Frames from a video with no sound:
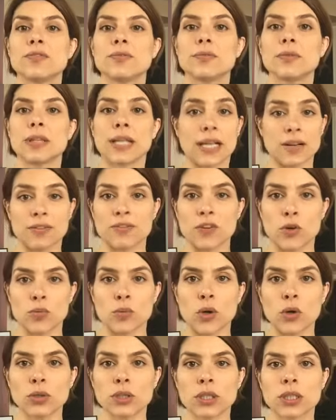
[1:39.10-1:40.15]
like a foam
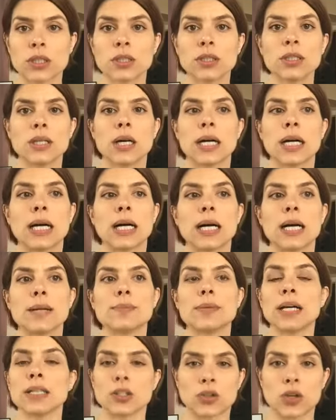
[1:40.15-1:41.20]
roller, a
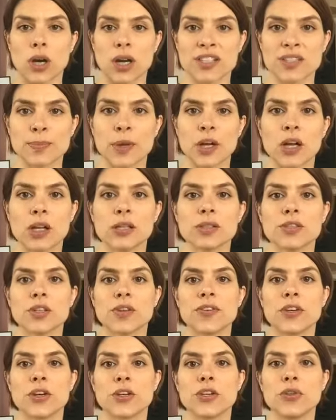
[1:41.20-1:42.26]
lacrosse ball. So
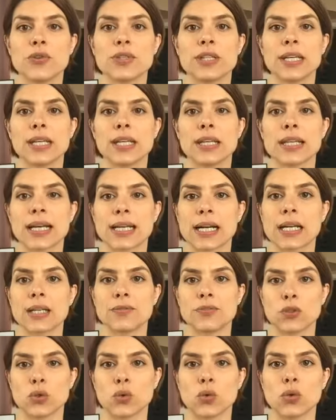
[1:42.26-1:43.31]
if you're using that kind of
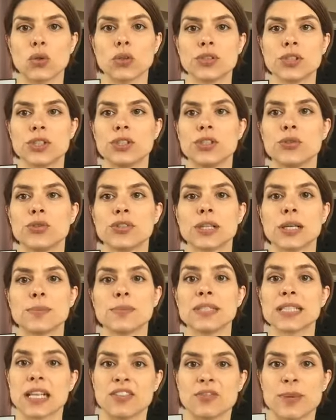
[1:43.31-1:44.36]
tool to do some
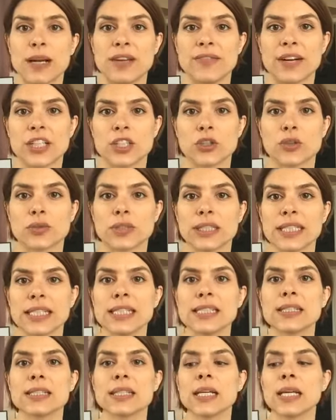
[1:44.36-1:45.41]
self-myofascial
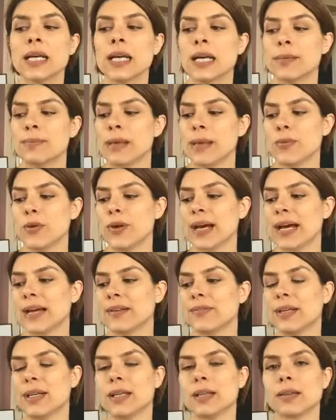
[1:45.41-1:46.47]
release, maybe you have
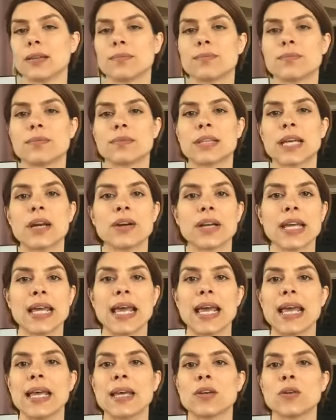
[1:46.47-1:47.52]
a
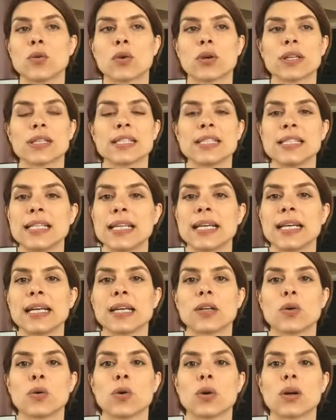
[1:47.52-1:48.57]
Theracane or a stick
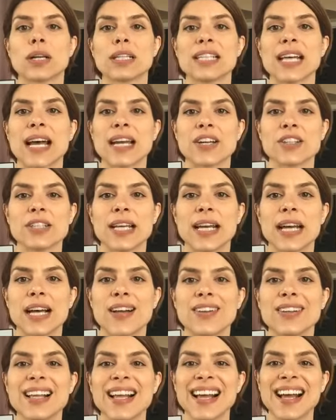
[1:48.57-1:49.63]
or a tiger
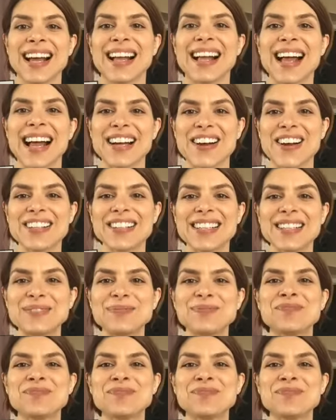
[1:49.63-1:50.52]
tail. Hi, Carlin.